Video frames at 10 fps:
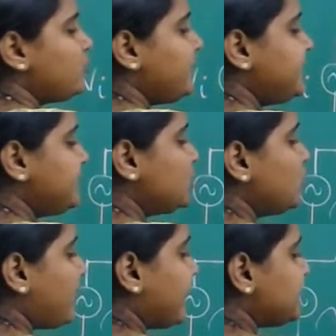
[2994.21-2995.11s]
V2
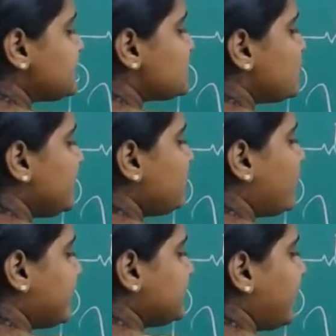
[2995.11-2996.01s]
minus
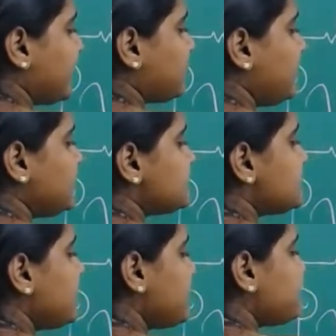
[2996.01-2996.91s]
V1. That means
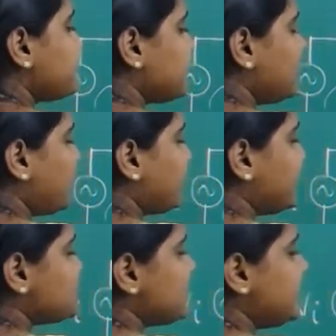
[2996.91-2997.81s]
the
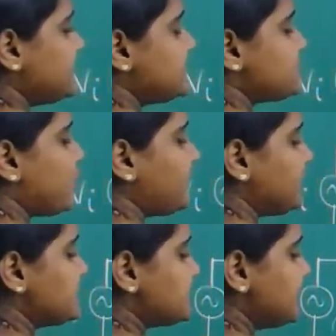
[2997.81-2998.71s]
potential at this
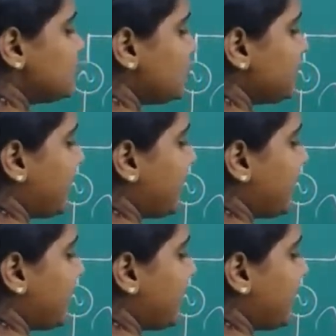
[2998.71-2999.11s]
point is 0